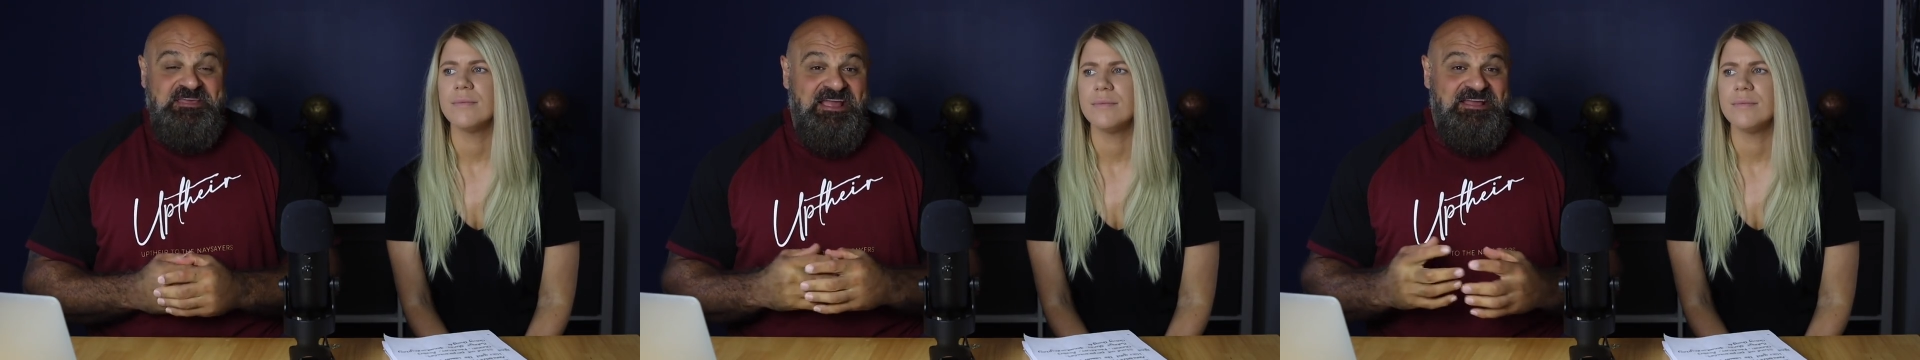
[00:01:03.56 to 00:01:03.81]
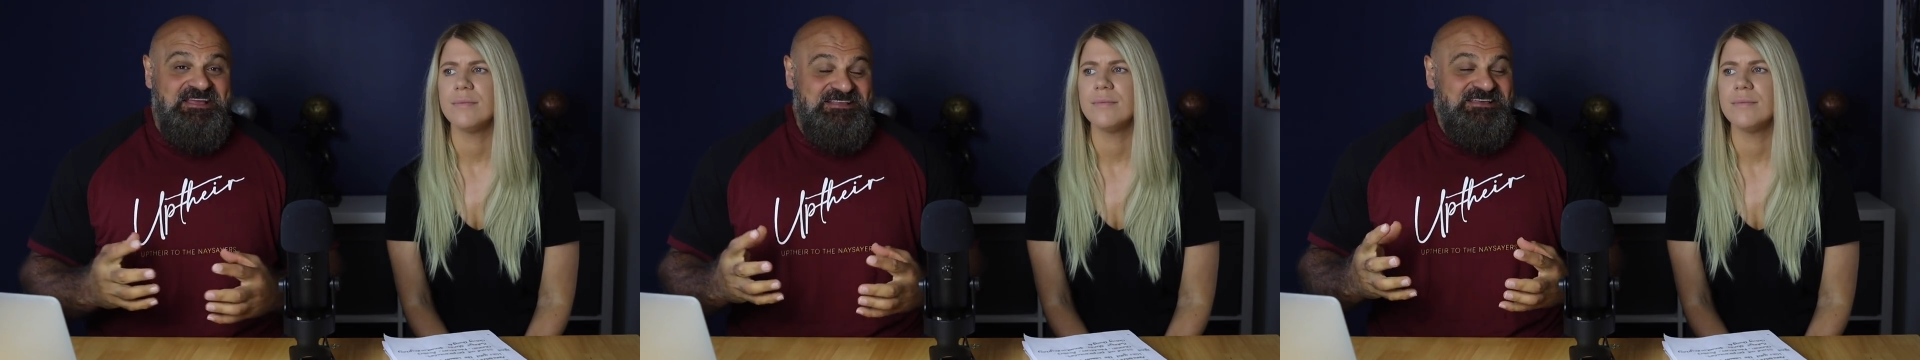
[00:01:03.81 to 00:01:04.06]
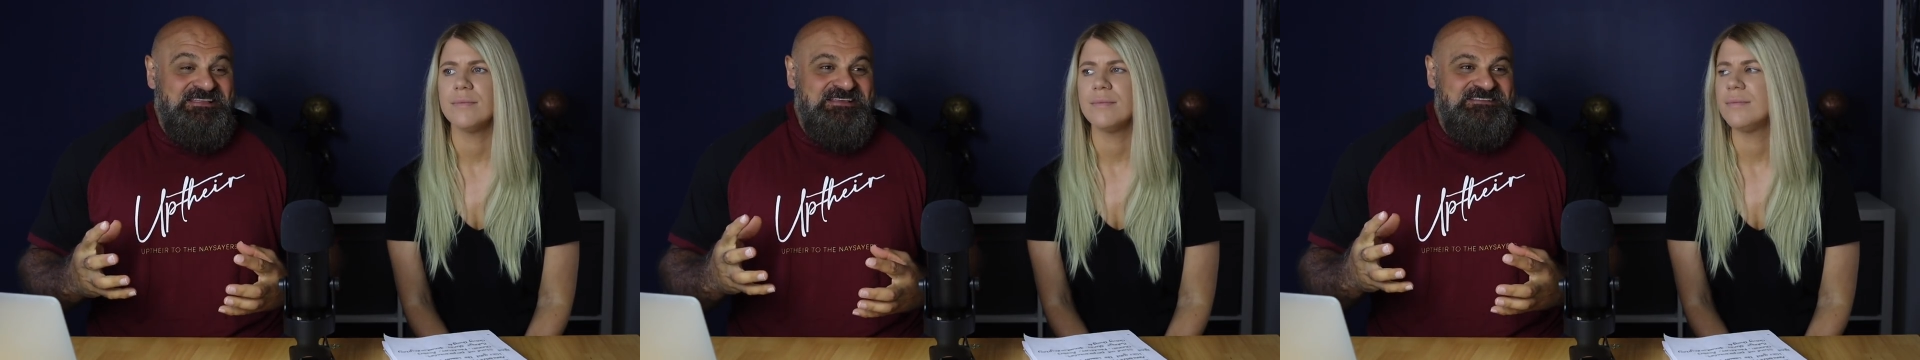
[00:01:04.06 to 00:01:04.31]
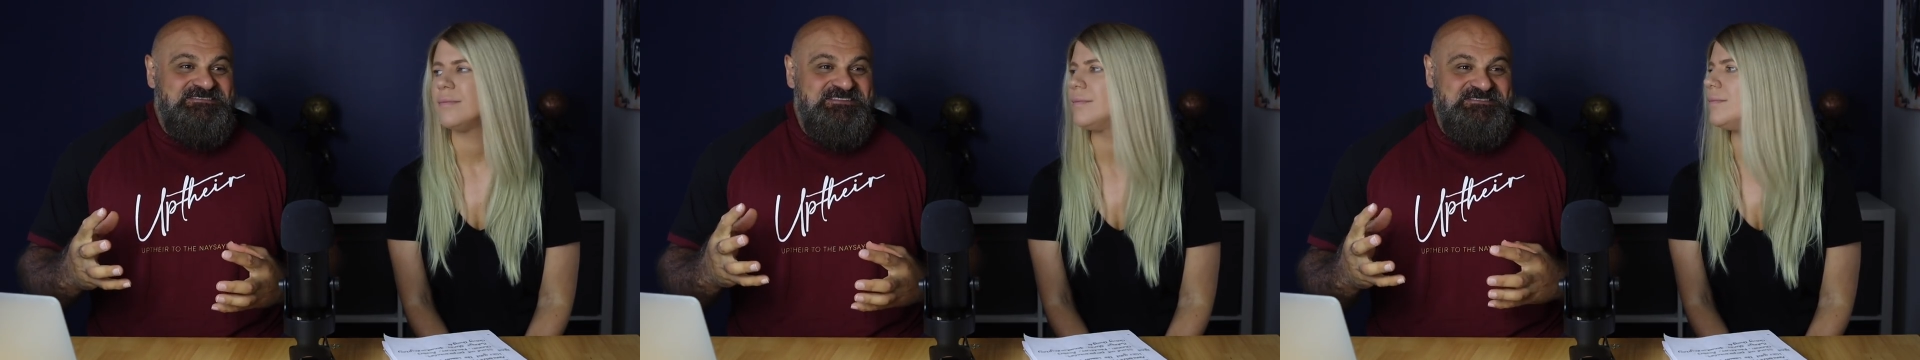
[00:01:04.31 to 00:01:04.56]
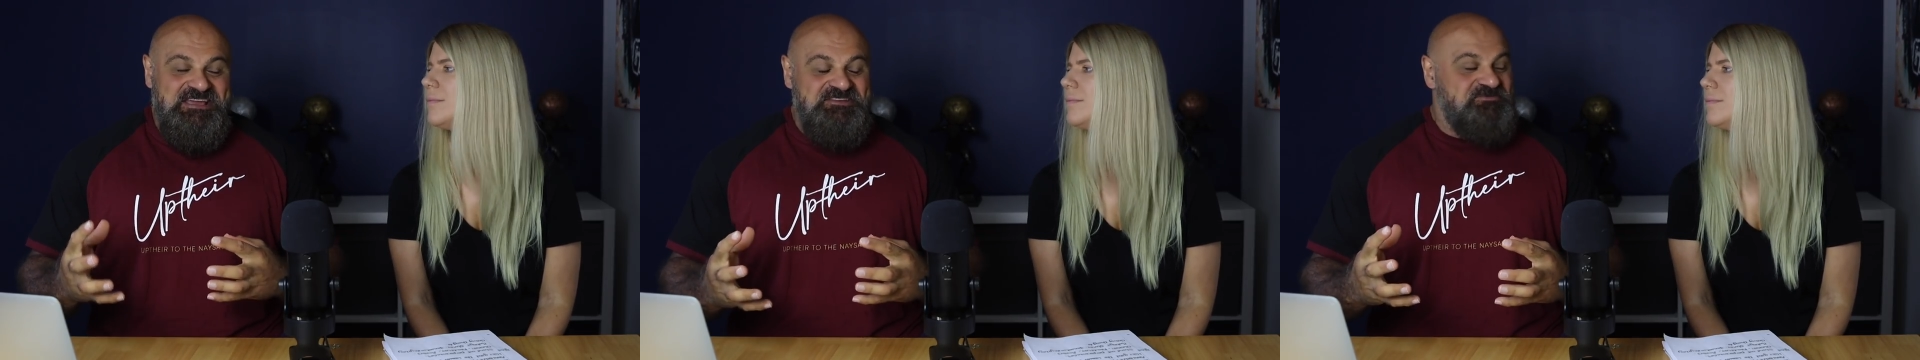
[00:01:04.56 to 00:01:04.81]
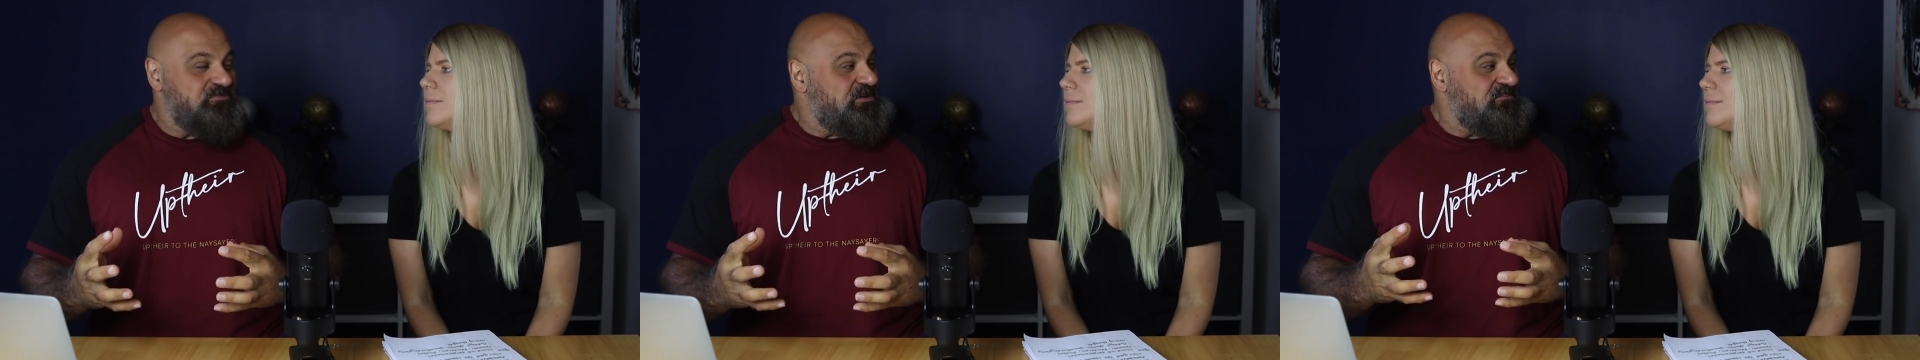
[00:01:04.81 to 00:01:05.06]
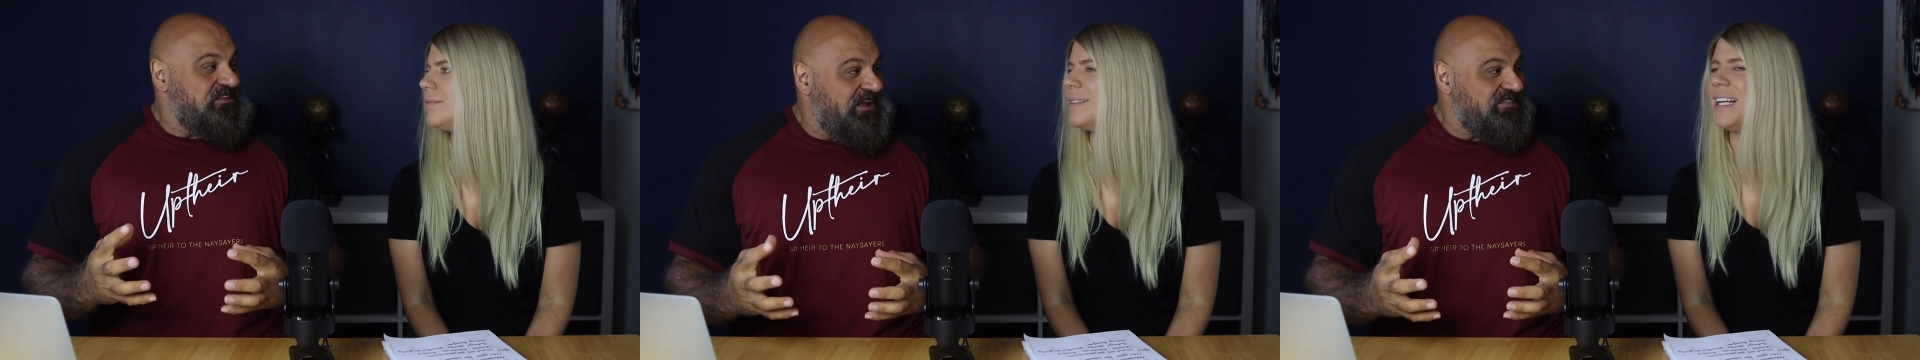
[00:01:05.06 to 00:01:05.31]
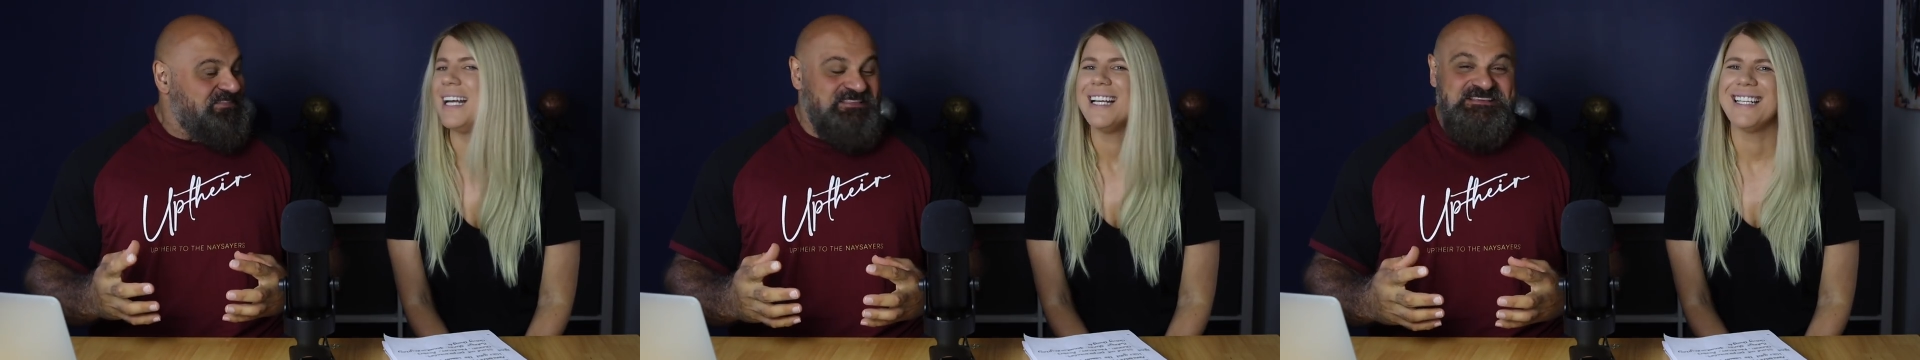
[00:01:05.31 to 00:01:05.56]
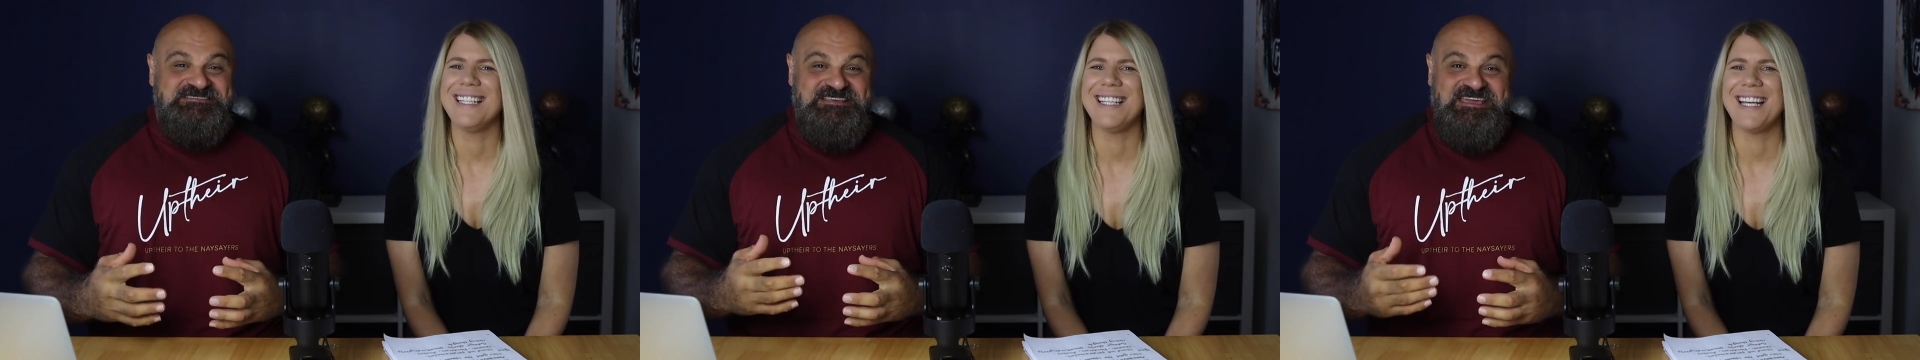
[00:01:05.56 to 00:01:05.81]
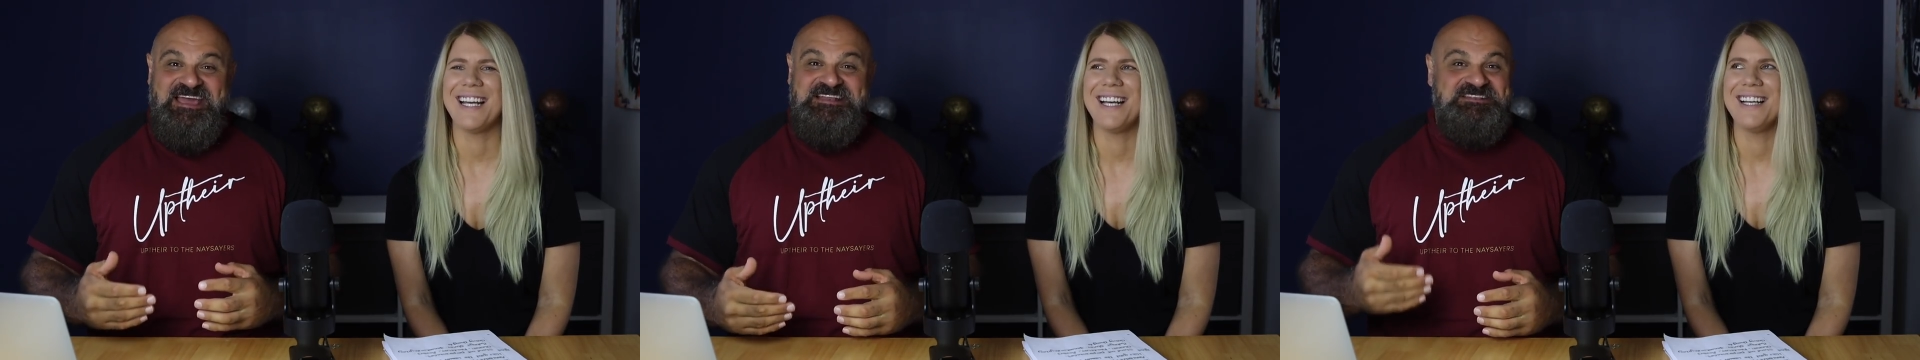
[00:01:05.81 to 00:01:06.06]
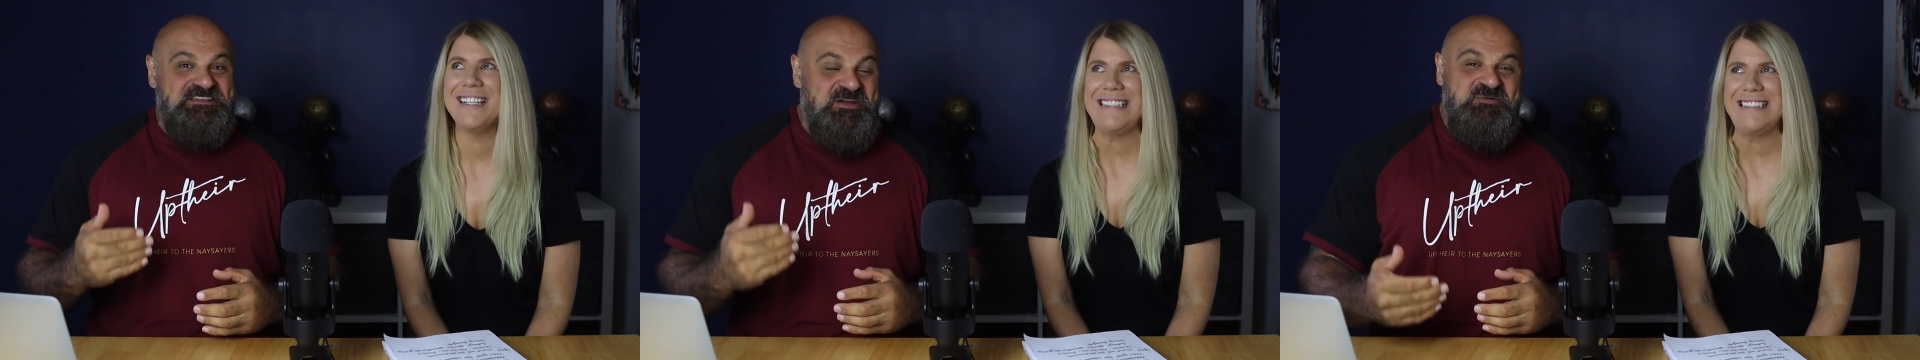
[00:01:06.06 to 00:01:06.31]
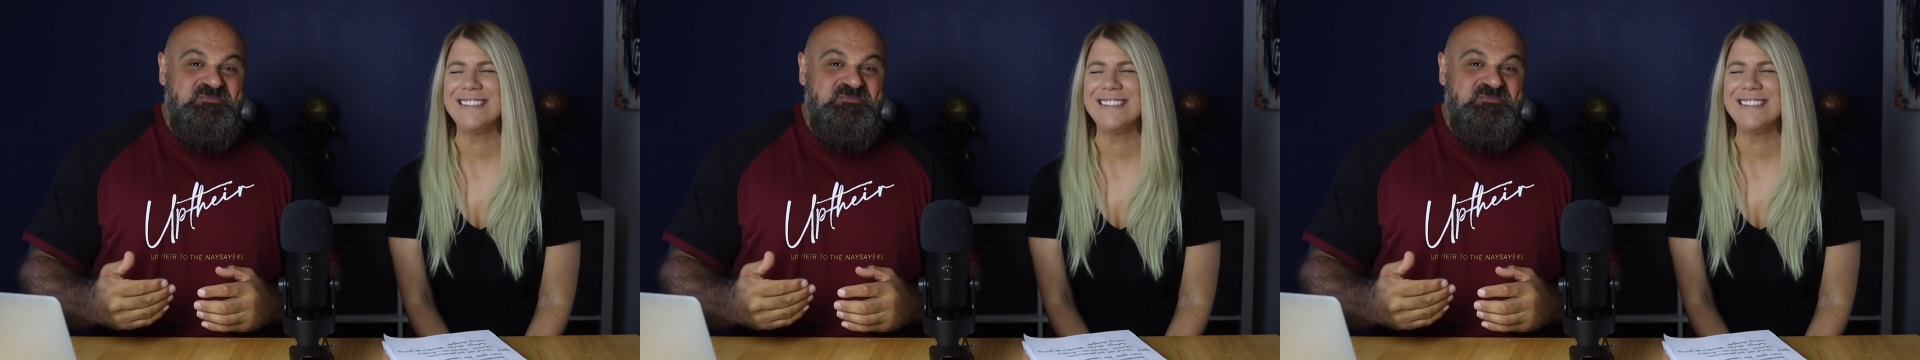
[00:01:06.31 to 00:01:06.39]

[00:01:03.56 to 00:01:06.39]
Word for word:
Speaker 1: to the detriment of the athletes, yeah. they had no